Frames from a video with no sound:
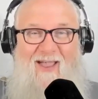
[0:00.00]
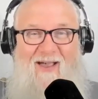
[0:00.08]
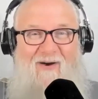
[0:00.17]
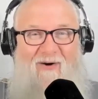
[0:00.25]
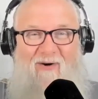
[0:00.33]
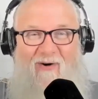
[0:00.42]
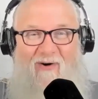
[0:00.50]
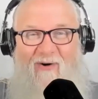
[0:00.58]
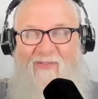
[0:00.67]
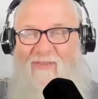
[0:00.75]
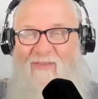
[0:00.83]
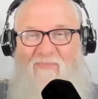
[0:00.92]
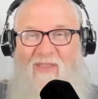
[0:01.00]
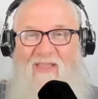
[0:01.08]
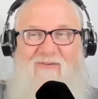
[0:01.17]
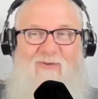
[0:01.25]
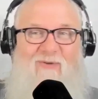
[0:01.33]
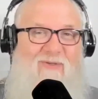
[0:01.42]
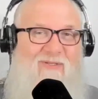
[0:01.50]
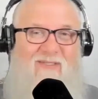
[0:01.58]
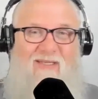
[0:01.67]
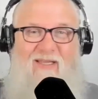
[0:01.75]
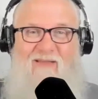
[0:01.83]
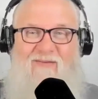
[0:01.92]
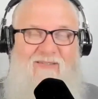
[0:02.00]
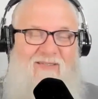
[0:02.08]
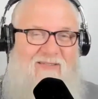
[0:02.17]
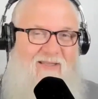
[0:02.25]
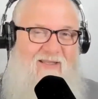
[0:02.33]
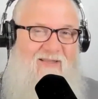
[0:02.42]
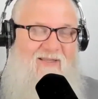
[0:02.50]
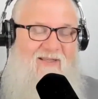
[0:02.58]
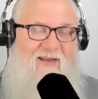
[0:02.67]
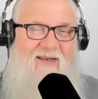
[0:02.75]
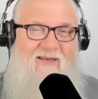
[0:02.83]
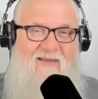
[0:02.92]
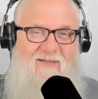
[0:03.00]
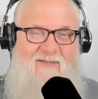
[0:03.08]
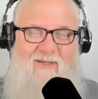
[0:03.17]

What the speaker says: or the beach or the sea. It's unending.